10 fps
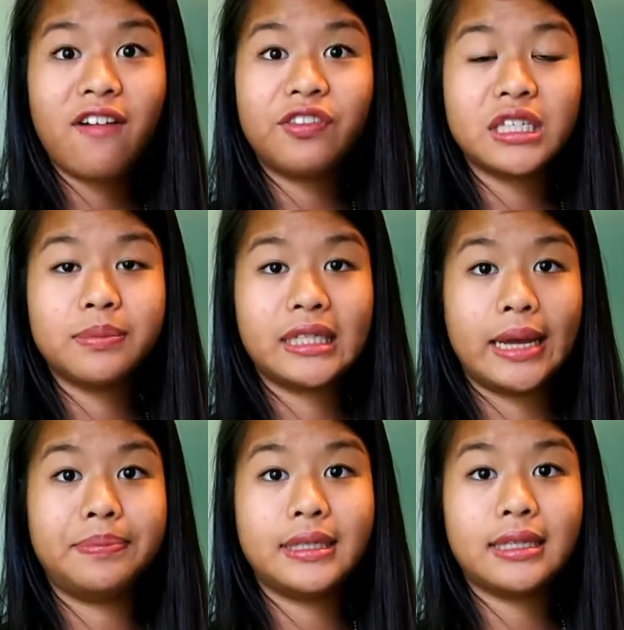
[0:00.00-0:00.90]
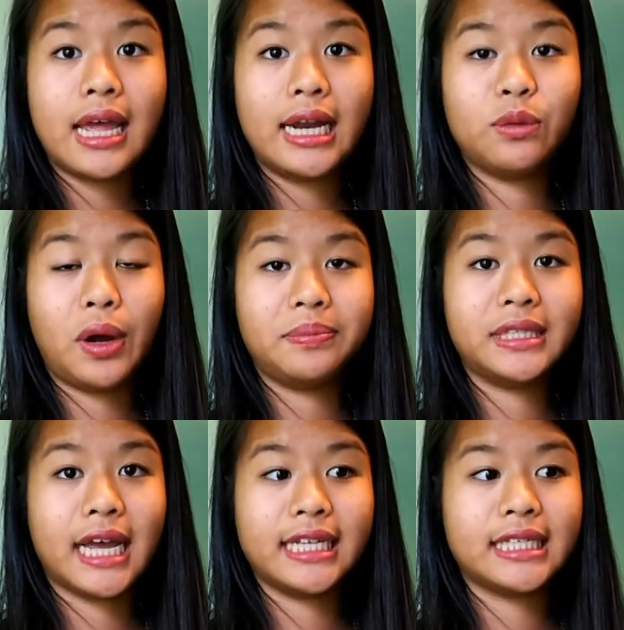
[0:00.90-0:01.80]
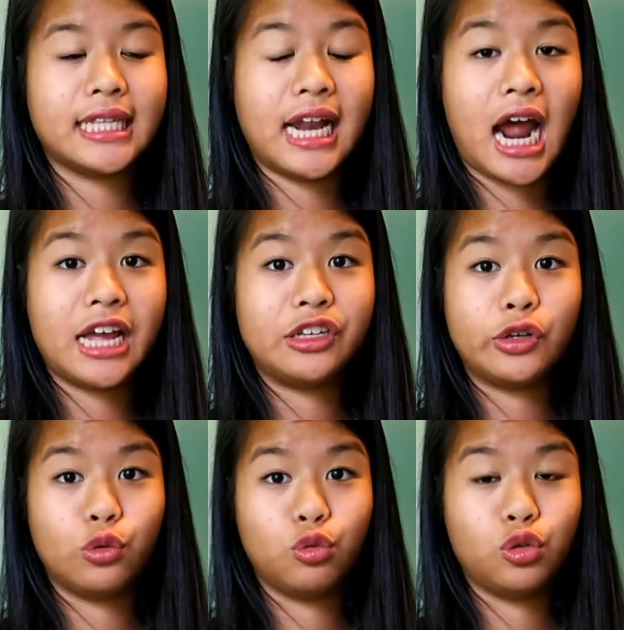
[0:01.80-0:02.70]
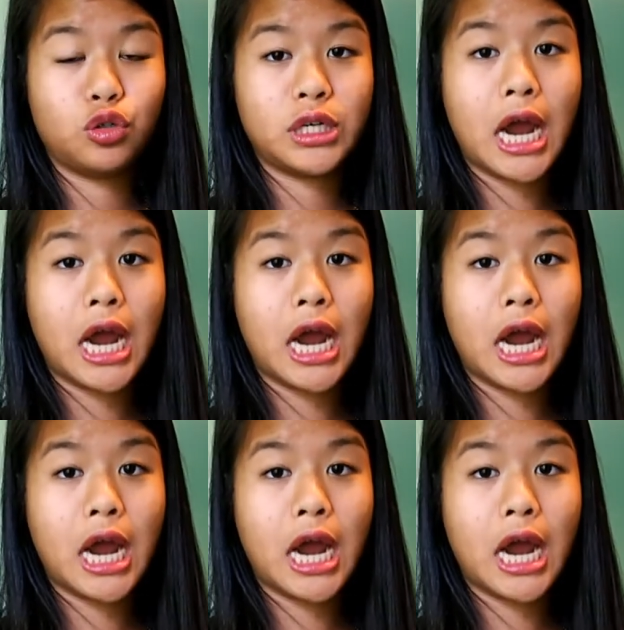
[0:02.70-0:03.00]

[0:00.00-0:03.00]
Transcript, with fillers: for some tips and websites that I used to